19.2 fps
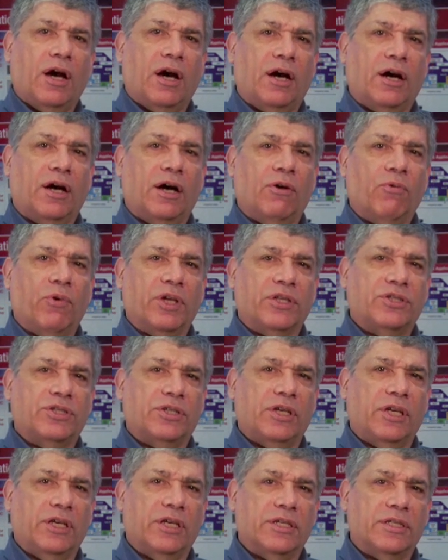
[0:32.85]
uh,
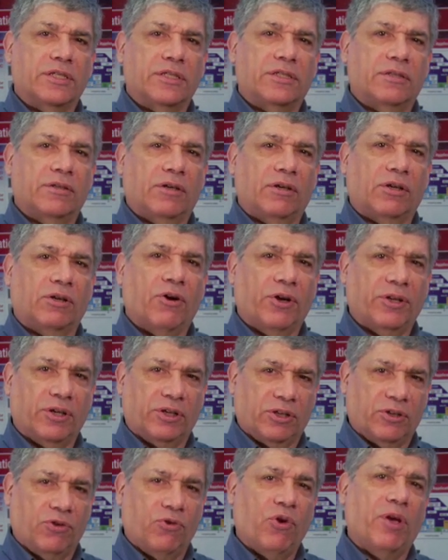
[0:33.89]
which is going to
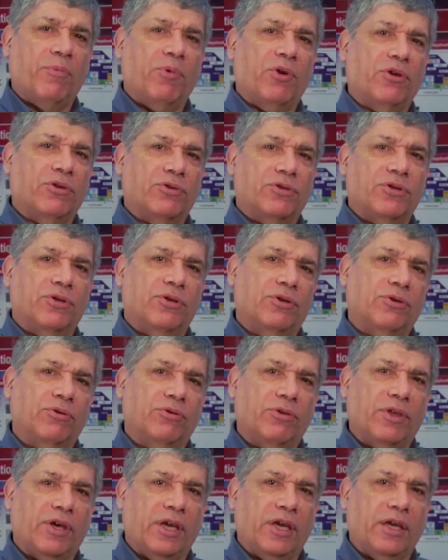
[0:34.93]
contribute
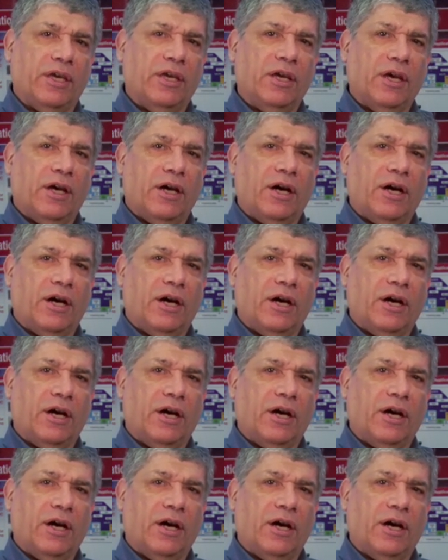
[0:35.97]
to the